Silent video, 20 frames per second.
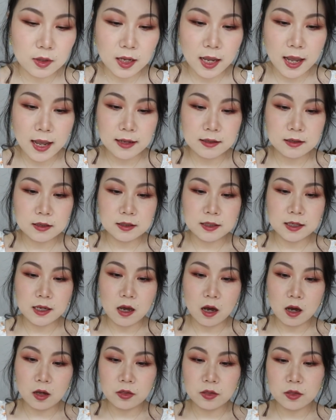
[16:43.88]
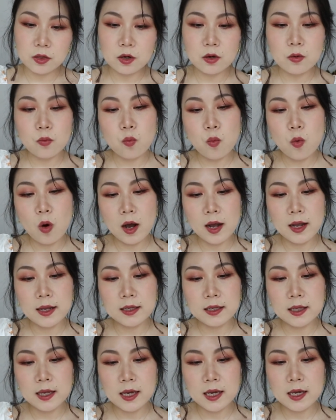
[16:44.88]
and the other
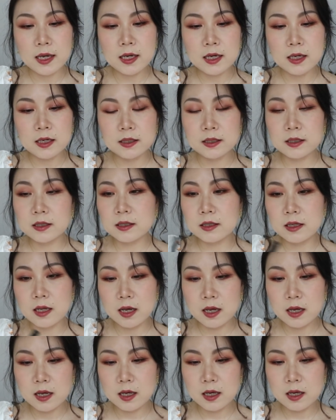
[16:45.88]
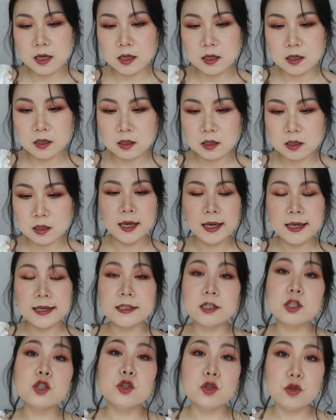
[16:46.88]
one is
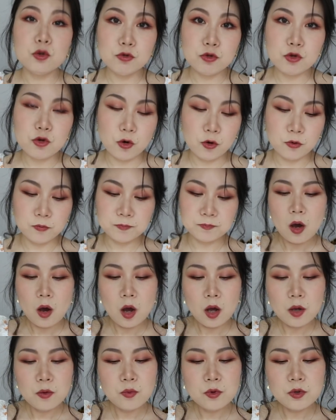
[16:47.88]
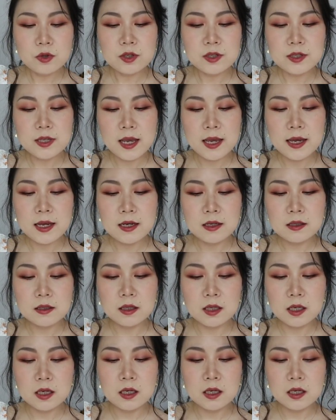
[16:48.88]
neutral. I would say
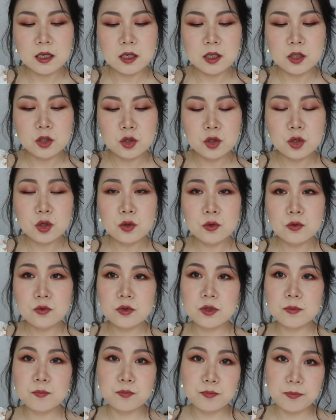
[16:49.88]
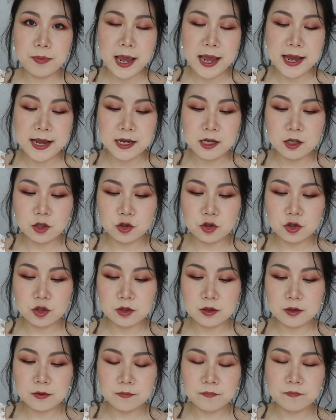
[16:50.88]
the Nude Beige,
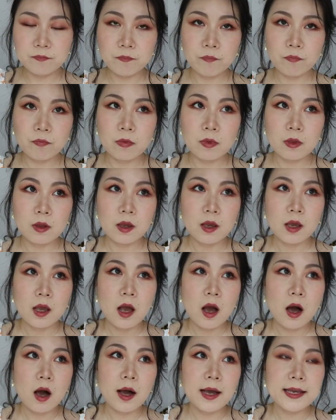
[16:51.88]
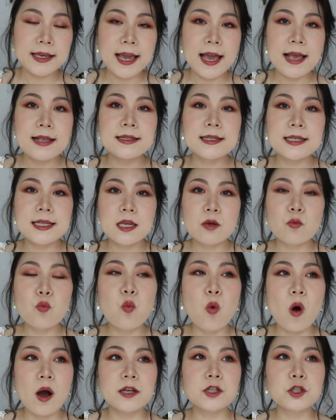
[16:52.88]
I can see
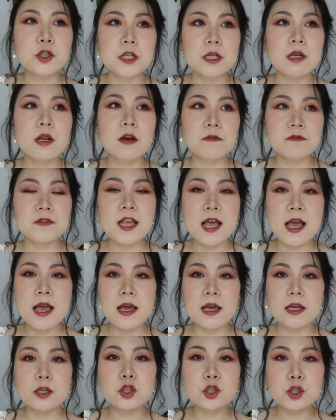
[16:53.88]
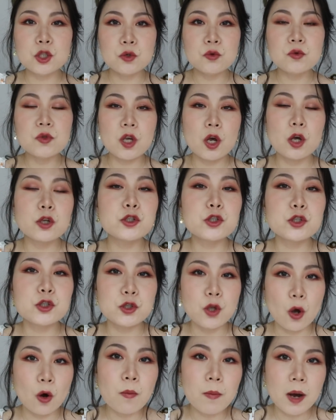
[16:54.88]
why she loves it. It suits her
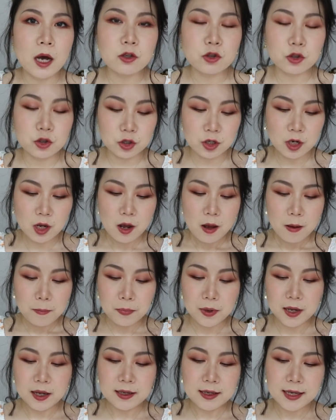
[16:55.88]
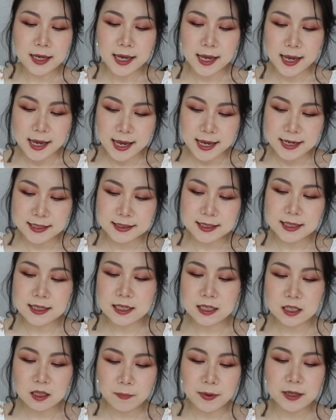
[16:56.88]
so much, but it's a
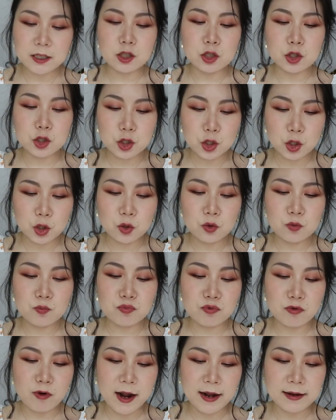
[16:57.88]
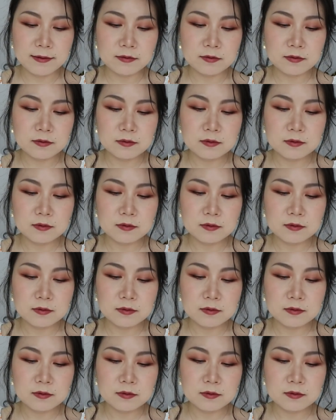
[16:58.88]
little bit too brown